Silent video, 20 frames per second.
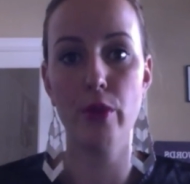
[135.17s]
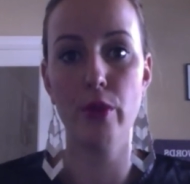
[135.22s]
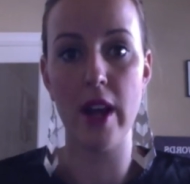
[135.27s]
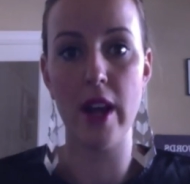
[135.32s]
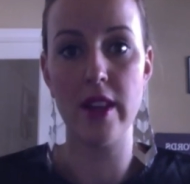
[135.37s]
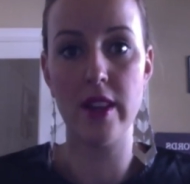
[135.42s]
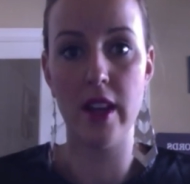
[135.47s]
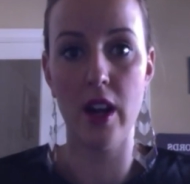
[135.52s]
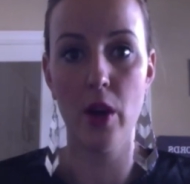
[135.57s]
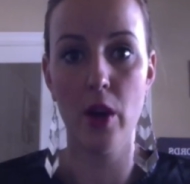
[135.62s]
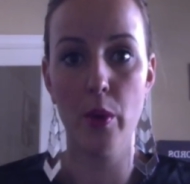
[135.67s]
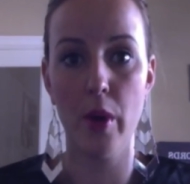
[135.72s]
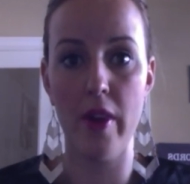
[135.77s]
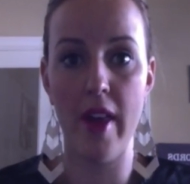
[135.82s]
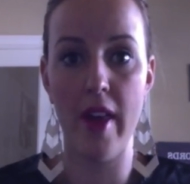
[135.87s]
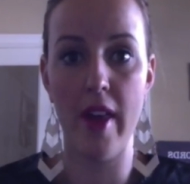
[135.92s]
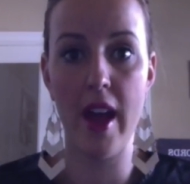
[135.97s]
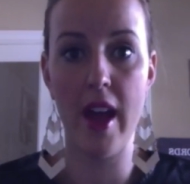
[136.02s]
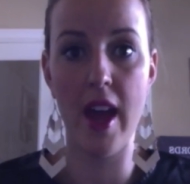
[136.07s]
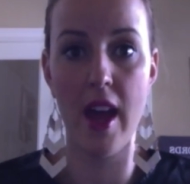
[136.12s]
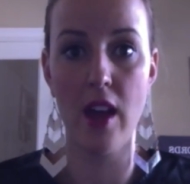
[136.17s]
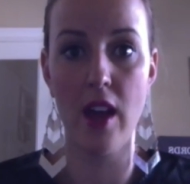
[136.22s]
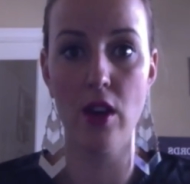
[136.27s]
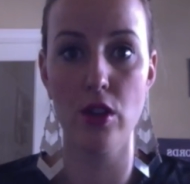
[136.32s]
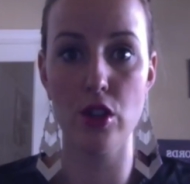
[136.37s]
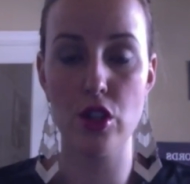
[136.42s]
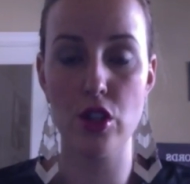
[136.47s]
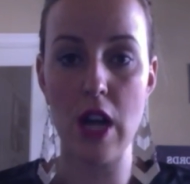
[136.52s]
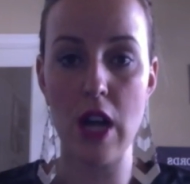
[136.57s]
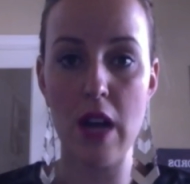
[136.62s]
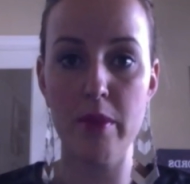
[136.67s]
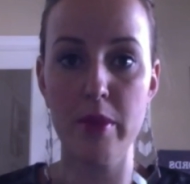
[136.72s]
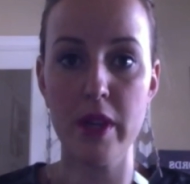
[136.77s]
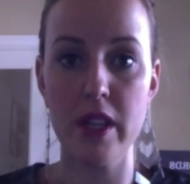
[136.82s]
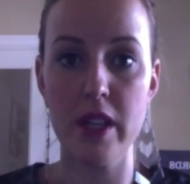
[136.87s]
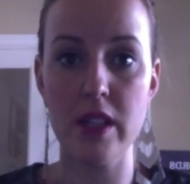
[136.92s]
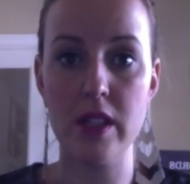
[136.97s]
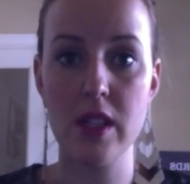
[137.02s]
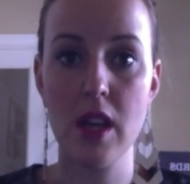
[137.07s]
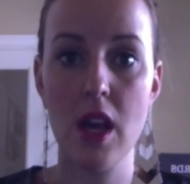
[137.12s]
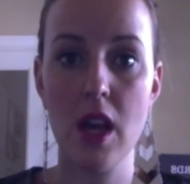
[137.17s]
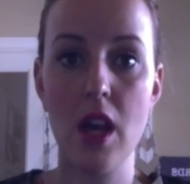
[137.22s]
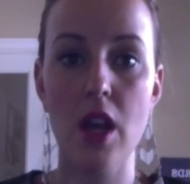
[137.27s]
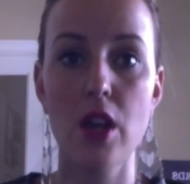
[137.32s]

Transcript: right there where that ankle strap is.